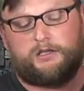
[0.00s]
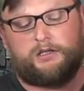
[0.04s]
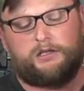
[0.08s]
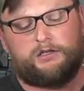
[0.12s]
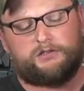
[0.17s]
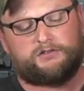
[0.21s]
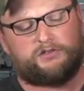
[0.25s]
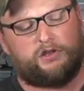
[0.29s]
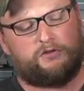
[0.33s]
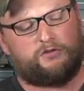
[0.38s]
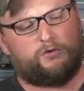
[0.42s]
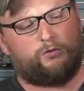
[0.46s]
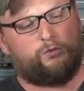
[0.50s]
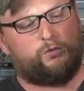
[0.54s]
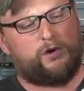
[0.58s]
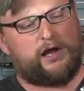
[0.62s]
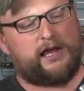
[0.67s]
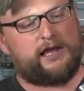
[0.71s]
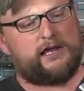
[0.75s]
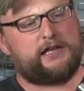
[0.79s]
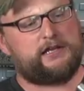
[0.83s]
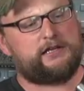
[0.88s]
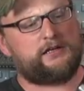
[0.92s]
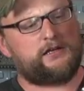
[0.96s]
So the
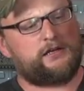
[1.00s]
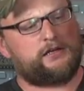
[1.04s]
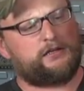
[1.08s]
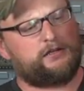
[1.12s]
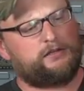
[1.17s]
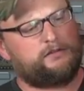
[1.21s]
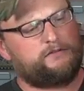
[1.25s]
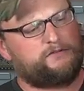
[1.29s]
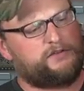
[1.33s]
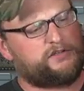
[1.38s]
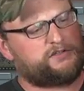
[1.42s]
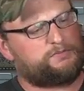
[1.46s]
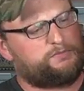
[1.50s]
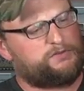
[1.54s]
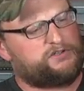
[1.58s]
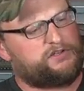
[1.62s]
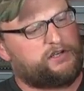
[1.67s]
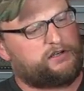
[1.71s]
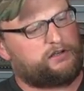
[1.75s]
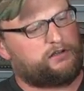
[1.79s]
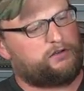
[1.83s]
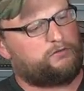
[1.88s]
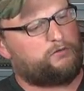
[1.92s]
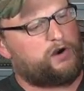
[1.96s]
way this
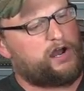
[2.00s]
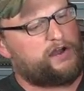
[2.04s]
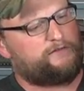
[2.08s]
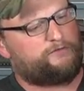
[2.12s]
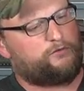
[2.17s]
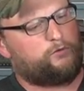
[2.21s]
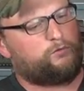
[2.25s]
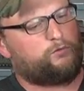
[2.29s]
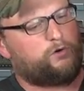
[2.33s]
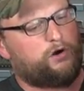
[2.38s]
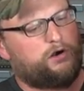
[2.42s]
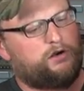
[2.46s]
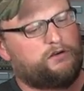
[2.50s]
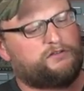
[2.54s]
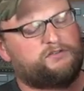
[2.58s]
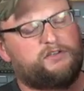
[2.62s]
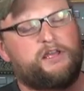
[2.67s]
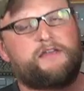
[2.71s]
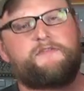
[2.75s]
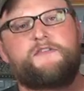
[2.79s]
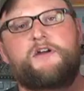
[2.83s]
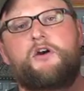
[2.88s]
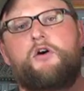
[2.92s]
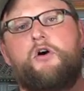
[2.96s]
particular rifle works,
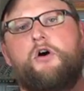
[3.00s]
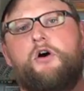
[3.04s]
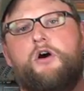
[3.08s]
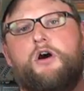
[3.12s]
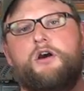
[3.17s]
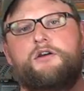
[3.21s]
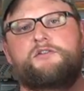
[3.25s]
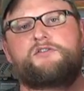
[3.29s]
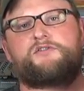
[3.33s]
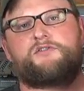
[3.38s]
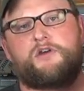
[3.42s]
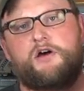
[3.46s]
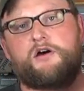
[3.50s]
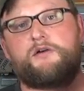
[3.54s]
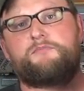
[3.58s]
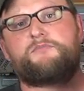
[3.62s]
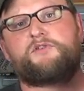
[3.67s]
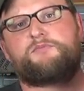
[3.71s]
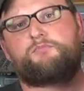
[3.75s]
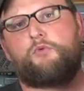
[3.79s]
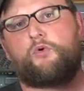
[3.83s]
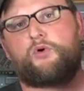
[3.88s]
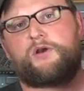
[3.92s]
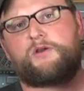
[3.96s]
and there are some
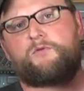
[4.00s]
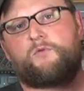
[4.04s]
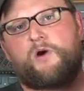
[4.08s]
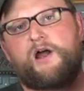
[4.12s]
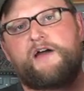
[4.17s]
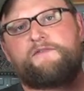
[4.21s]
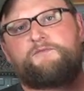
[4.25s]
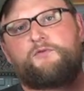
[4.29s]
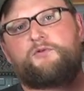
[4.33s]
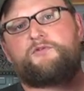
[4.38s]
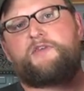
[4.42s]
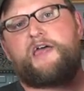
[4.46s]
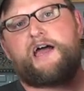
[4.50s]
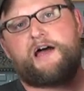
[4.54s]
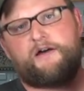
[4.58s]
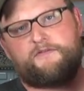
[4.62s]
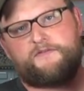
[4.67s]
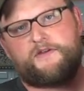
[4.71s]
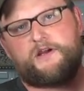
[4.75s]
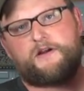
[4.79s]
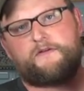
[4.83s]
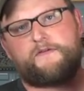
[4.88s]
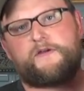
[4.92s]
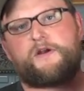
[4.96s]
sporting rifles out
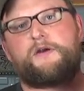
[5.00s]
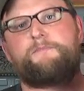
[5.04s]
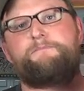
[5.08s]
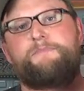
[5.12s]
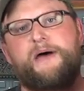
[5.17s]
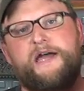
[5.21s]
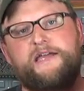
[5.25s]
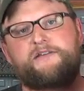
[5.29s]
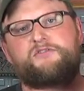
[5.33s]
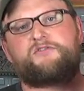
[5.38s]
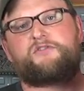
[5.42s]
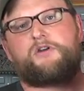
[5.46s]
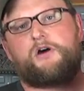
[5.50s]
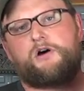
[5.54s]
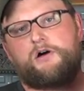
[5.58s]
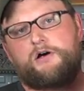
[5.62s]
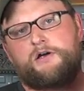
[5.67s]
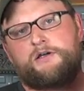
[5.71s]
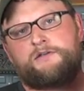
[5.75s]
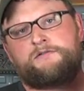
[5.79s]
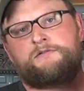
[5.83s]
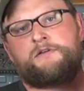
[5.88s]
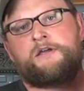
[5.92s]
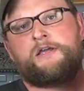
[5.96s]
there that are based
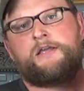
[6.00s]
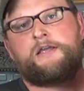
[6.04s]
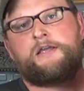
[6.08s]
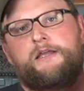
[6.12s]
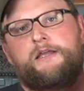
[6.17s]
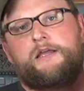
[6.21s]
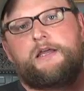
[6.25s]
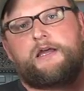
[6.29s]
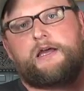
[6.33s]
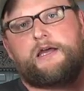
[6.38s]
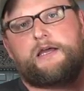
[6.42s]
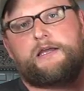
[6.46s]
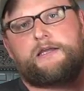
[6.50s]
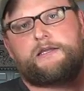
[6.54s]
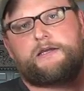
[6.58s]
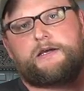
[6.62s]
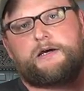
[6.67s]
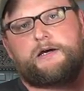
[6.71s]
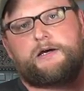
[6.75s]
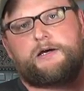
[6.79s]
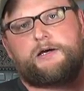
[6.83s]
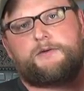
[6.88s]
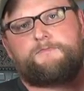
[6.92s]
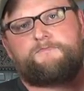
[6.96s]
on
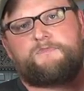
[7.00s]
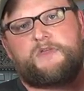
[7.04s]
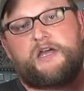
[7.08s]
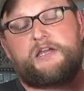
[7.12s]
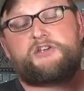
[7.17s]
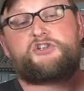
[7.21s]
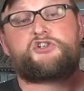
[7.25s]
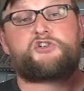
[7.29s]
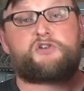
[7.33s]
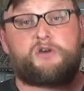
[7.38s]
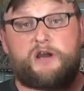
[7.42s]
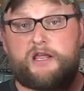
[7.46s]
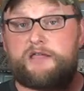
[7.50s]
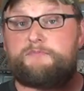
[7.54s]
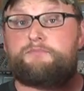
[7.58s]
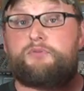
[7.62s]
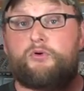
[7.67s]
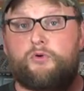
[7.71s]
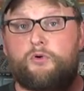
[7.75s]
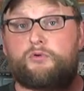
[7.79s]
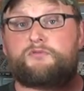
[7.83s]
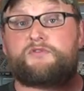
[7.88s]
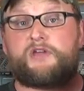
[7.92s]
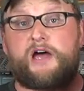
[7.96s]
a straight
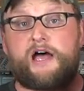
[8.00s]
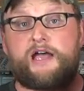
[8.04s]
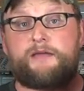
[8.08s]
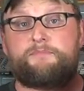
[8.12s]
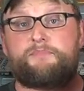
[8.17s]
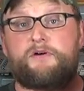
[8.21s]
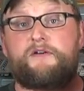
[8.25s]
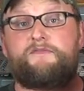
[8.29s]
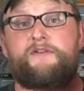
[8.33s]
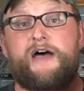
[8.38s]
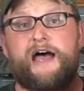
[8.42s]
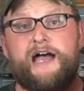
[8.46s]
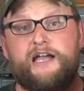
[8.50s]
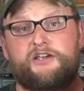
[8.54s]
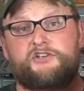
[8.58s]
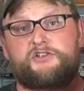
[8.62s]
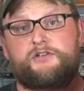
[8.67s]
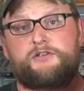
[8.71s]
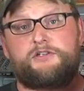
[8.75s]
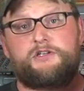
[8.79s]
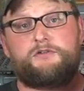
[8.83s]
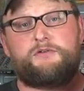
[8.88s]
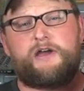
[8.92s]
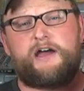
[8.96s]
pull type of
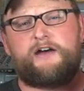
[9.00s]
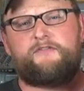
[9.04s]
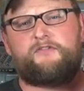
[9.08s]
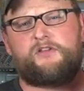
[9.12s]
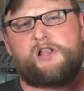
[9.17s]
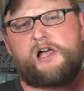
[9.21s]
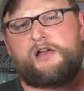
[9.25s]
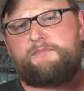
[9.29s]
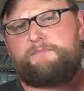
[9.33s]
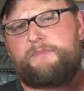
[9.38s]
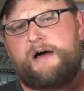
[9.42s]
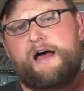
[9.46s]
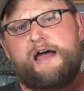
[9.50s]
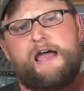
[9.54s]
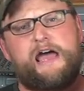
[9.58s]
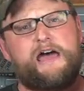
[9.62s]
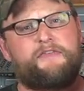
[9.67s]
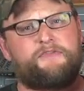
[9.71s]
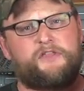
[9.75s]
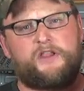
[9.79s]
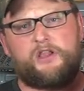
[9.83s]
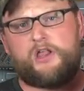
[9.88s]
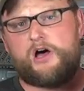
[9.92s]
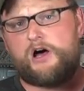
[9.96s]
action. You have like
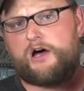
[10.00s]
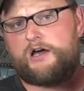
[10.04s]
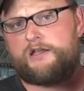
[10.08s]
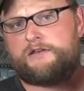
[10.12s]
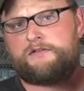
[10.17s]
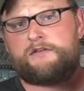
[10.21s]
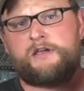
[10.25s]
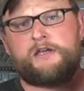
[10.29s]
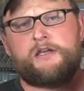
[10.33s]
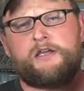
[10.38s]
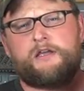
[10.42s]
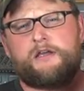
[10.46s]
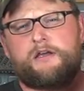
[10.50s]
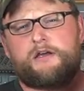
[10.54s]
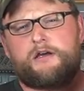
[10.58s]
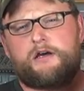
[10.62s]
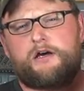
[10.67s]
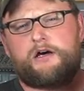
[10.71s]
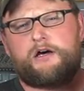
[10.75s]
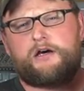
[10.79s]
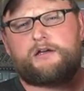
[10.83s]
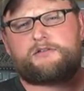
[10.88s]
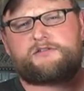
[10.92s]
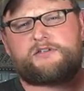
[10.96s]
biathlon
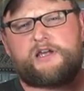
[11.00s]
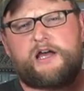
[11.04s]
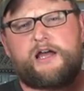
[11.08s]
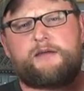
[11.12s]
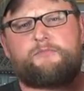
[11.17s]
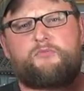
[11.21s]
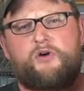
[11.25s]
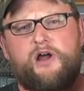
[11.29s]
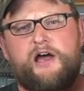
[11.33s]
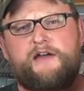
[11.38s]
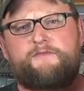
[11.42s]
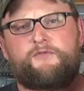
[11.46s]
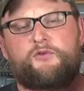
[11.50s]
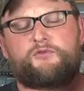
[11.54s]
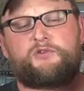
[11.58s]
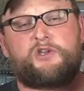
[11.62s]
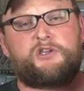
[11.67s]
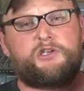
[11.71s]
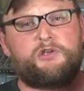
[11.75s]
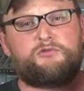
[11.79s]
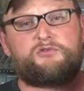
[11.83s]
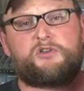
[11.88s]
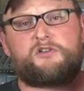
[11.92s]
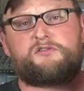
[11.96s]
type rifles that
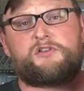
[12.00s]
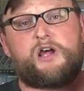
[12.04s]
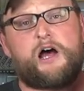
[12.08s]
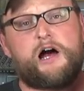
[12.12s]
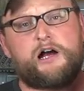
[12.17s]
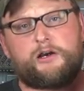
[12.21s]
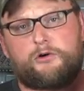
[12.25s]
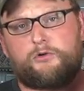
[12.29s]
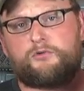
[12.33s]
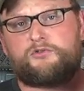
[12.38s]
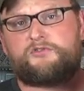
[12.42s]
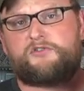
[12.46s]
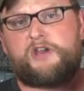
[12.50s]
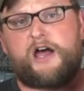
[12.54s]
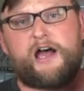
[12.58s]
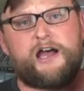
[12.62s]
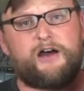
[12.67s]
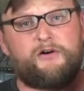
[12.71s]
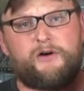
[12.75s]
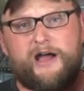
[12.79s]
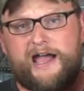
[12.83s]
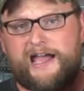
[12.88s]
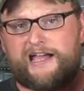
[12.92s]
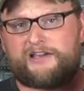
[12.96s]
use a toggle
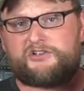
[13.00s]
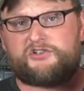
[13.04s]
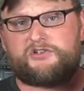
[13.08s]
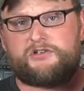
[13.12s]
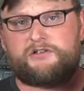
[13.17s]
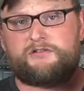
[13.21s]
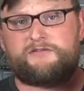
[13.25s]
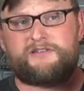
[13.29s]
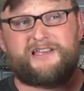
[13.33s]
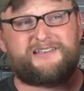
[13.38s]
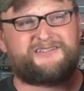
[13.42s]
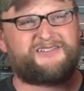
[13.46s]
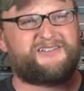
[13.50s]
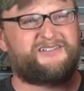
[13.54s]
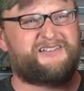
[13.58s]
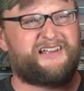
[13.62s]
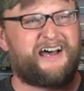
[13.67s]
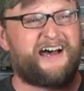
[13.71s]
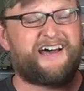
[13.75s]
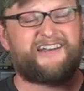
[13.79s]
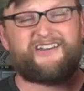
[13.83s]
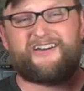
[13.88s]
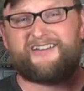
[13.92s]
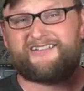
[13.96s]
style action that's
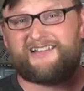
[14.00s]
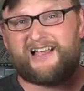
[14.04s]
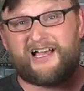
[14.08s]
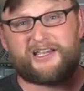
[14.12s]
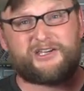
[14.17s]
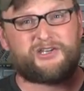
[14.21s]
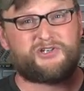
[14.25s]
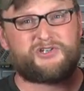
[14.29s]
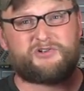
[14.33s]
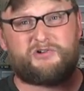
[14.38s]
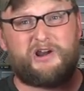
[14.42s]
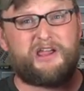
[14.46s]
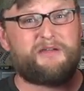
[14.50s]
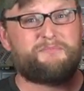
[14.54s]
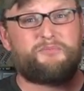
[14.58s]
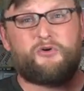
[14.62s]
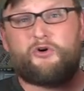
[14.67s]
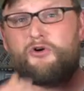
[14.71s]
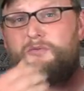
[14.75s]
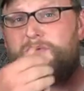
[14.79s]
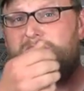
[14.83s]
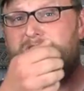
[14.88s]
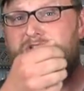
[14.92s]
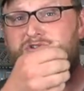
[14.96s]
not unlike a straight
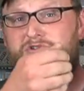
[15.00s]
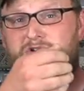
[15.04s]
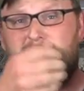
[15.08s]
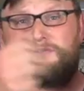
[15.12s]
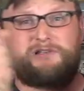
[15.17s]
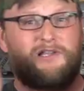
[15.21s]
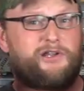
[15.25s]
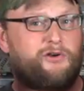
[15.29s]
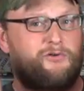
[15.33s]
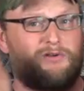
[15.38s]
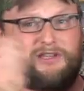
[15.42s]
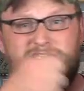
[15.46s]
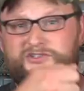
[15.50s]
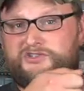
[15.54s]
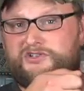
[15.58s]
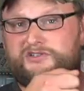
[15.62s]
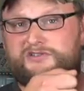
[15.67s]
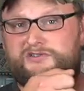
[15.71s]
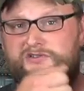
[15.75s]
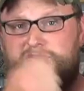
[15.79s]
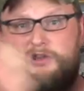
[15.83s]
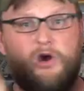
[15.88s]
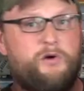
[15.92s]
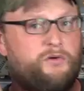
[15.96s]
pull, because you're literally
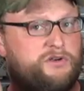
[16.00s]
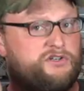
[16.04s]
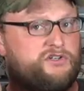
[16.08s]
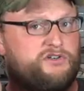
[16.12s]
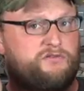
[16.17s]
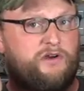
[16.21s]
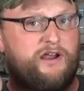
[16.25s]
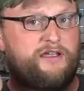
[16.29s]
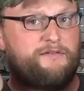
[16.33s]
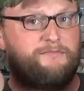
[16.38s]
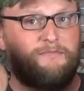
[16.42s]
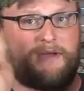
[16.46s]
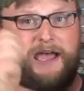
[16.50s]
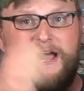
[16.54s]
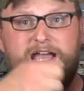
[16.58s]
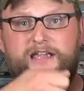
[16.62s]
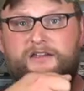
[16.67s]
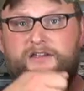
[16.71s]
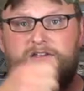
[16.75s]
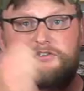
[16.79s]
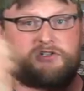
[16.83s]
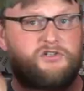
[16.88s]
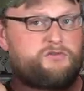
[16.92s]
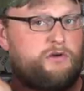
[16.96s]
just going straight
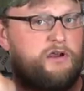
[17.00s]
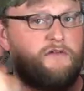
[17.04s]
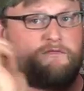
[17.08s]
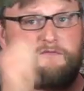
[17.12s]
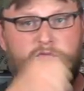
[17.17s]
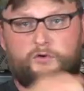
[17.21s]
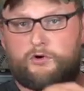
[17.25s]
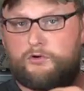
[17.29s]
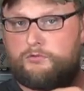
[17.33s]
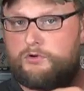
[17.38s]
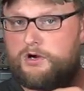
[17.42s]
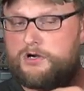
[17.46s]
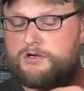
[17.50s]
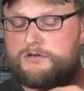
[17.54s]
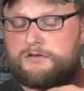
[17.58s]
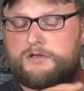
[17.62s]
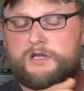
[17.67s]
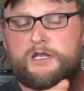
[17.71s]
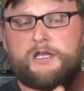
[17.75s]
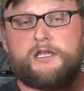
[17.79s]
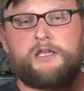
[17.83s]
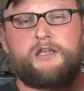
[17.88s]
back and straight forward.